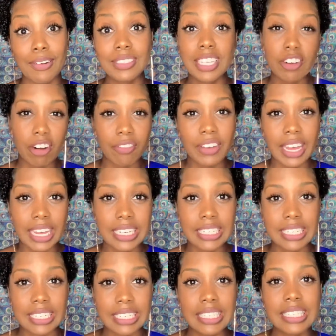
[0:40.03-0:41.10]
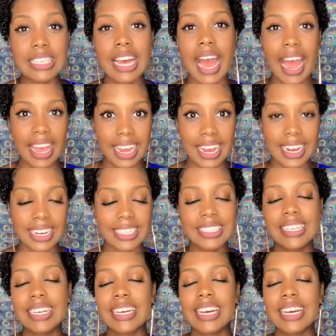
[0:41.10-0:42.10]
the notifications icon.